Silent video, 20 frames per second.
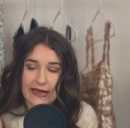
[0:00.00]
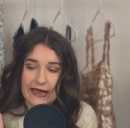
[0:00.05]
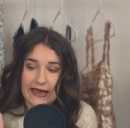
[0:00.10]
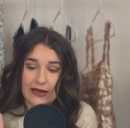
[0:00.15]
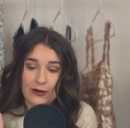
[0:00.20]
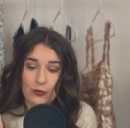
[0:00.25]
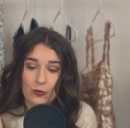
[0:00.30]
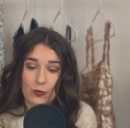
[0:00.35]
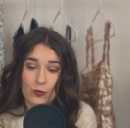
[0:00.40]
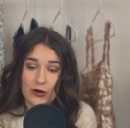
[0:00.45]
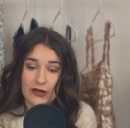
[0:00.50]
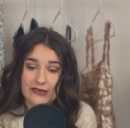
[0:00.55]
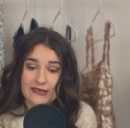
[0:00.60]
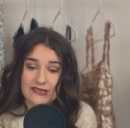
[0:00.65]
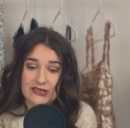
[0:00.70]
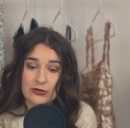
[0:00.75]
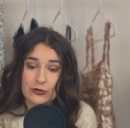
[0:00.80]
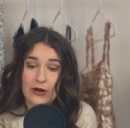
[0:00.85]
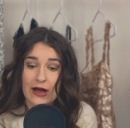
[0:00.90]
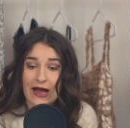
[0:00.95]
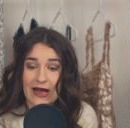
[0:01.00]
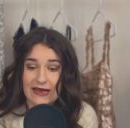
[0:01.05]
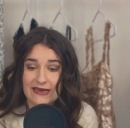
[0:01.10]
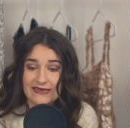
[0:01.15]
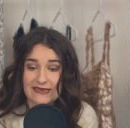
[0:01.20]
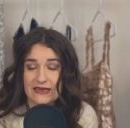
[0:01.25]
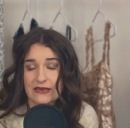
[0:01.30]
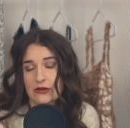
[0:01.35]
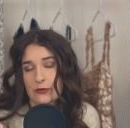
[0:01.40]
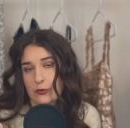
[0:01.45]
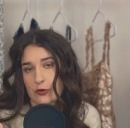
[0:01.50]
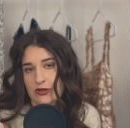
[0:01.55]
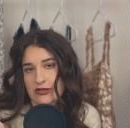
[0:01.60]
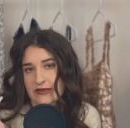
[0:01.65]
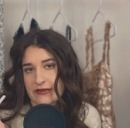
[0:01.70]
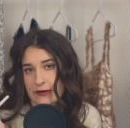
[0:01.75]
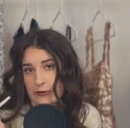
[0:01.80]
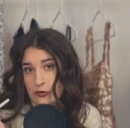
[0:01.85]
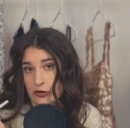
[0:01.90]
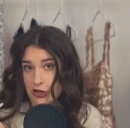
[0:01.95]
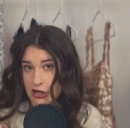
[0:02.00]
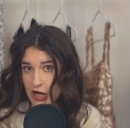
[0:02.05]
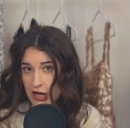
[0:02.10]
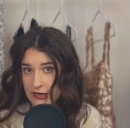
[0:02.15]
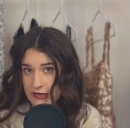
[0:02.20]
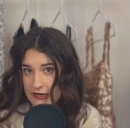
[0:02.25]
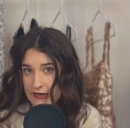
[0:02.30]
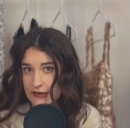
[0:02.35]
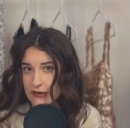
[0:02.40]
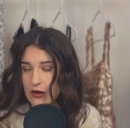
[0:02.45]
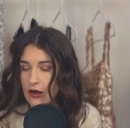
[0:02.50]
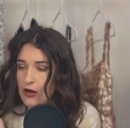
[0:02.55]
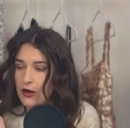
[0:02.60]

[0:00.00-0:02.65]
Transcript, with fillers: And once you ask the person there to cut it,